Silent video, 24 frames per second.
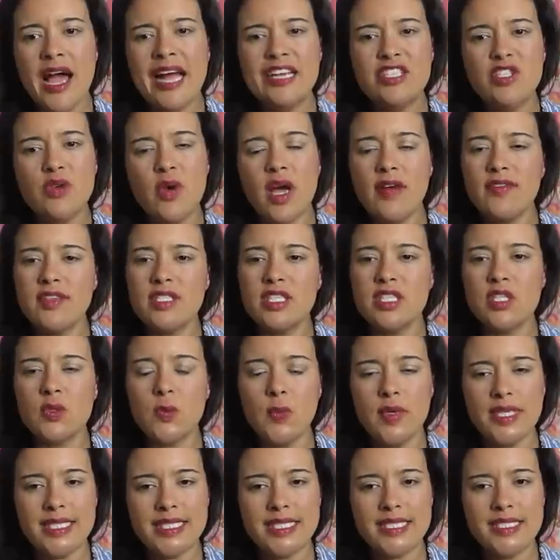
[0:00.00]
I do have a
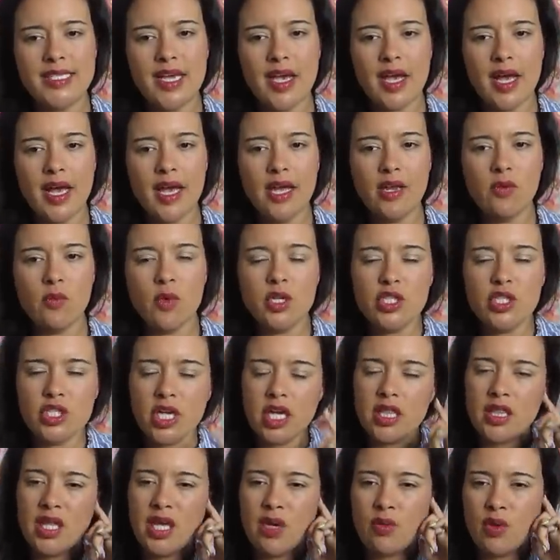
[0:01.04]
Swiss dot, which
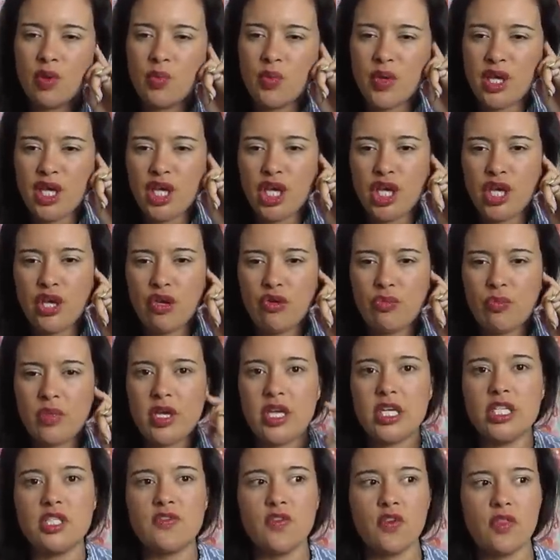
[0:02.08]
I think would be cute,
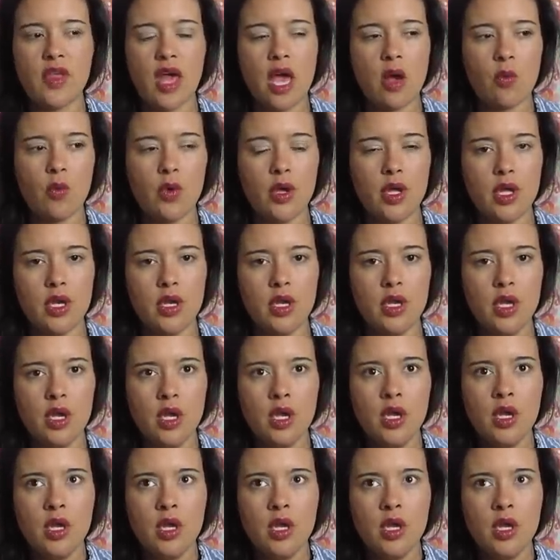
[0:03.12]
because for that one